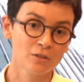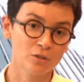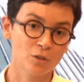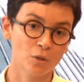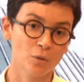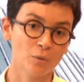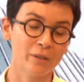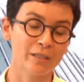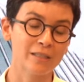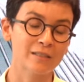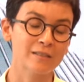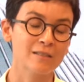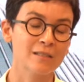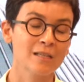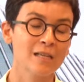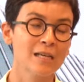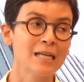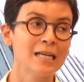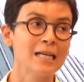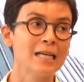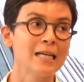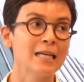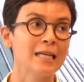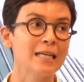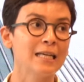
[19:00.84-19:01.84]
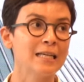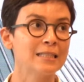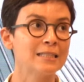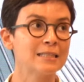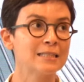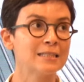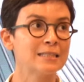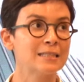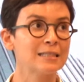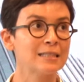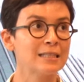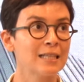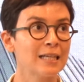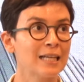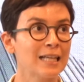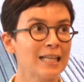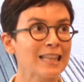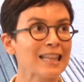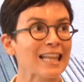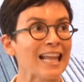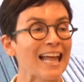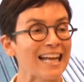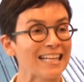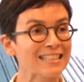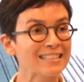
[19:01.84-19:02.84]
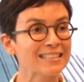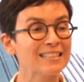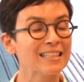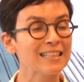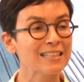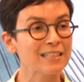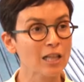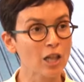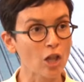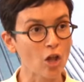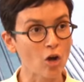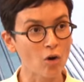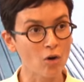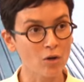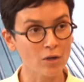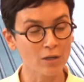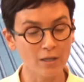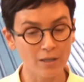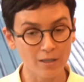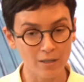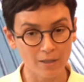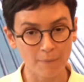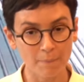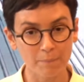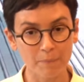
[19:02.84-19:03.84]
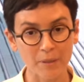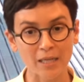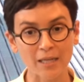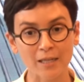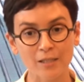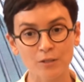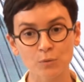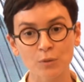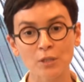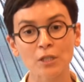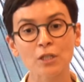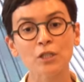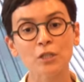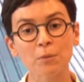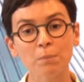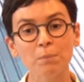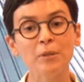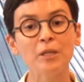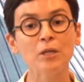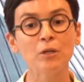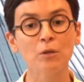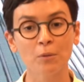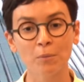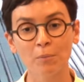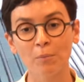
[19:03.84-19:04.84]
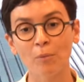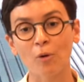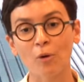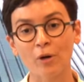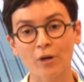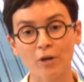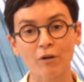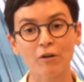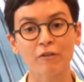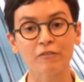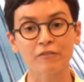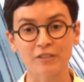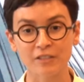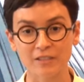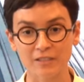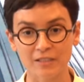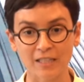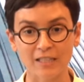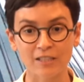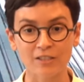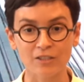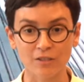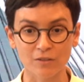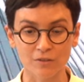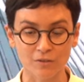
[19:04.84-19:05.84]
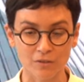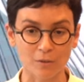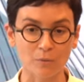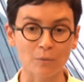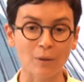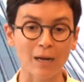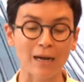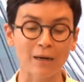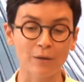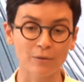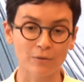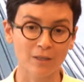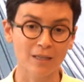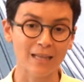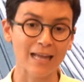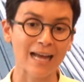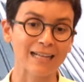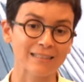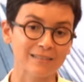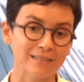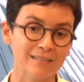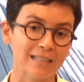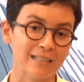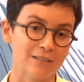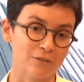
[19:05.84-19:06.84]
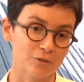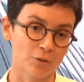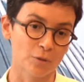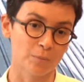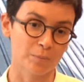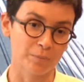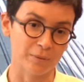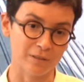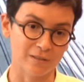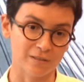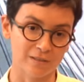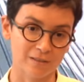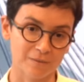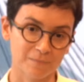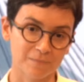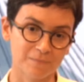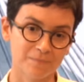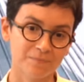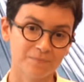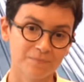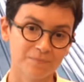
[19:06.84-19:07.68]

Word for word: So it's, it's lasted longer because we could build more conversations around that central piece.